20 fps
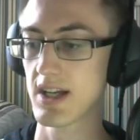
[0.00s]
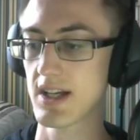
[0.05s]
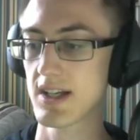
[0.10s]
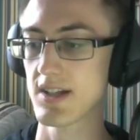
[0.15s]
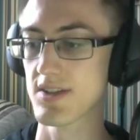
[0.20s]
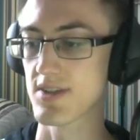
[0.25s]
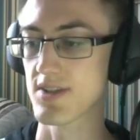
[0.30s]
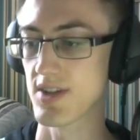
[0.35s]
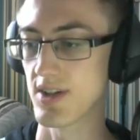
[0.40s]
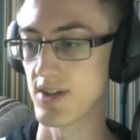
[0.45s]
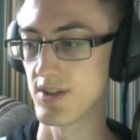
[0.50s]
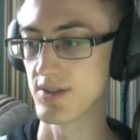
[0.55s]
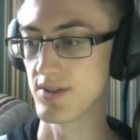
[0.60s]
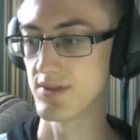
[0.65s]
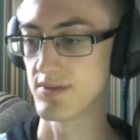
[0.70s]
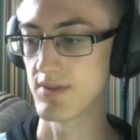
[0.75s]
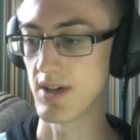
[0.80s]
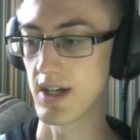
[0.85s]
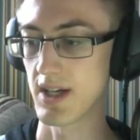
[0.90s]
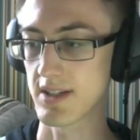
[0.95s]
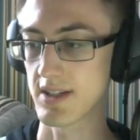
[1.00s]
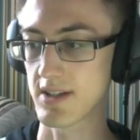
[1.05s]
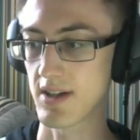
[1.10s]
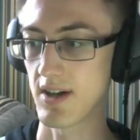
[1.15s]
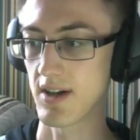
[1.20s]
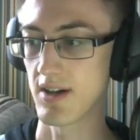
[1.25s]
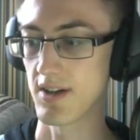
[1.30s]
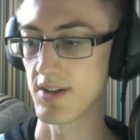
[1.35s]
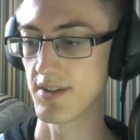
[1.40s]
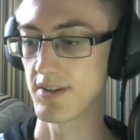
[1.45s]
so I
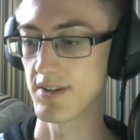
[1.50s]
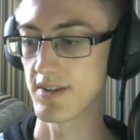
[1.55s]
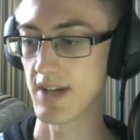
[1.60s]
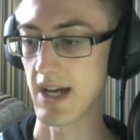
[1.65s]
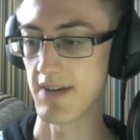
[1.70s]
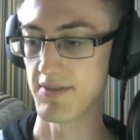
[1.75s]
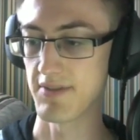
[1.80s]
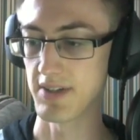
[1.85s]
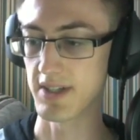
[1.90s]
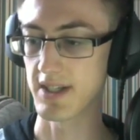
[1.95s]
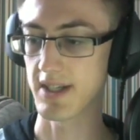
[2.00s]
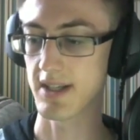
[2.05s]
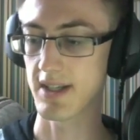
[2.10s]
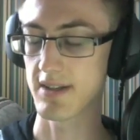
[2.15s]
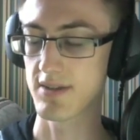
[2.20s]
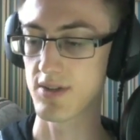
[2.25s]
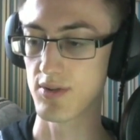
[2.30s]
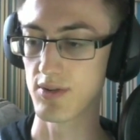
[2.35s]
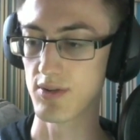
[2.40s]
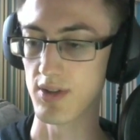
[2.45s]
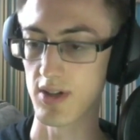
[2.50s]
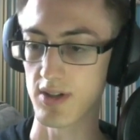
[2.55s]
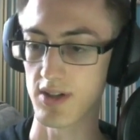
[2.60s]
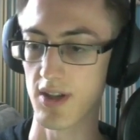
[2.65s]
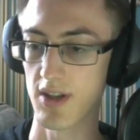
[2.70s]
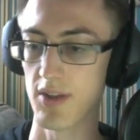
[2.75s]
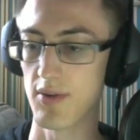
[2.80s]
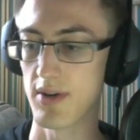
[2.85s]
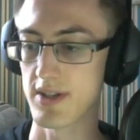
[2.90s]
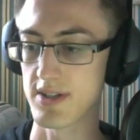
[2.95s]
can't have it too long,
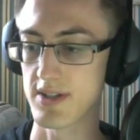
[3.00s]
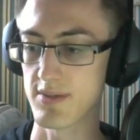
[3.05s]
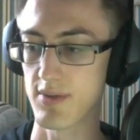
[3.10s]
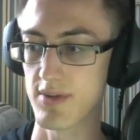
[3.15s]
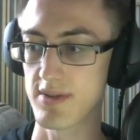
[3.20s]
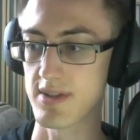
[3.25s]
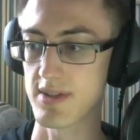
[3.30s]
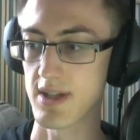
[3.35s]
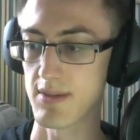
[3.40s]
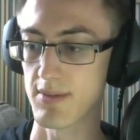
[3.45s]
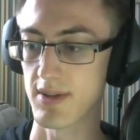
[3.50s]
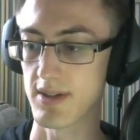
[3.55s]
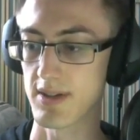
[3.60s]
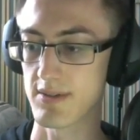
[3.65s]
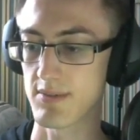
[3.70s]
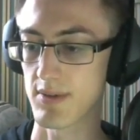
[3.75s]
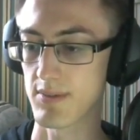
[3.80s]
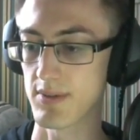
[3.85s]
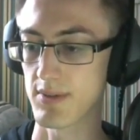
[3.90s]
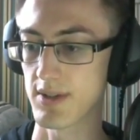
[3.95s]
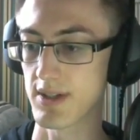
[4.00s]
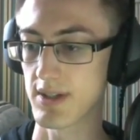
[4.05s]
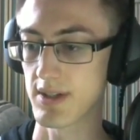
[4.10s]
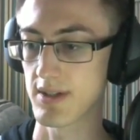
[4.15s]
otherwise it won't stabilize properly.